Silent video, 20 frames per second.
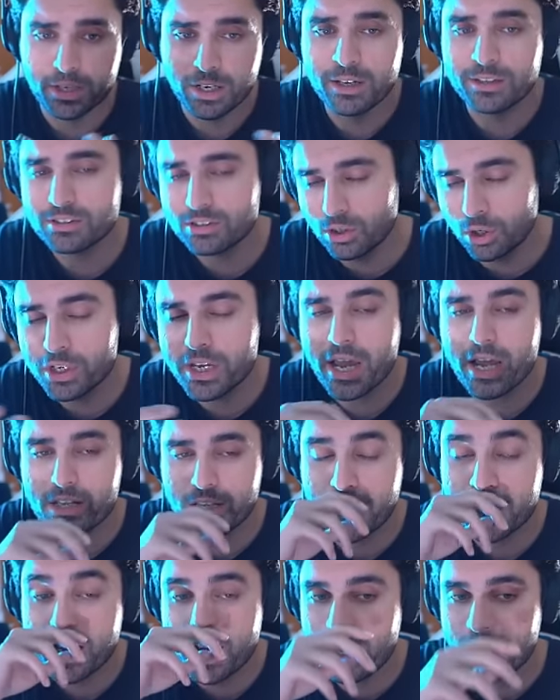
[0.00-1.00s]
Uh, so yeah
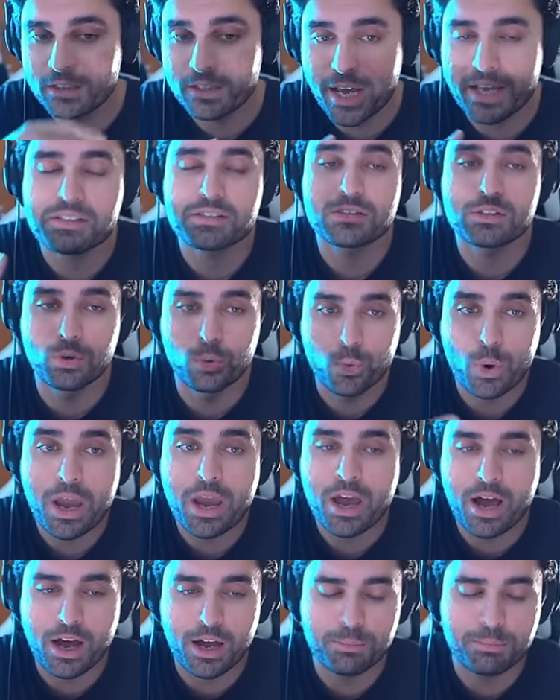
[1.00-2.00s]
like uh, that's the
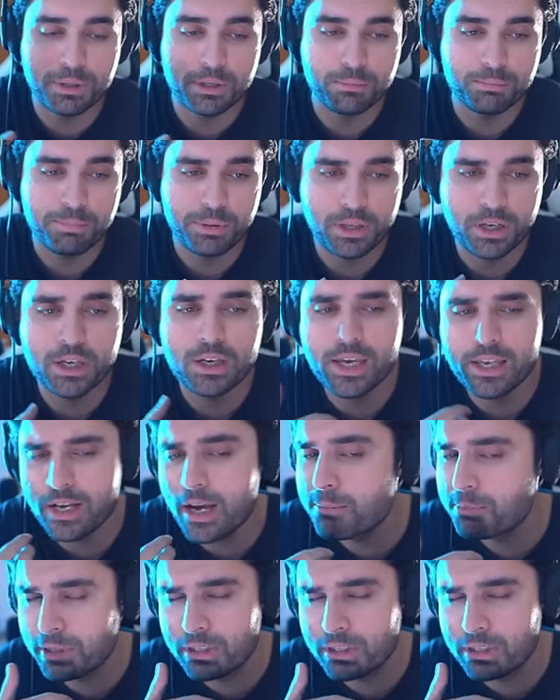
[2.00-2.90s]
way i've been playing and i've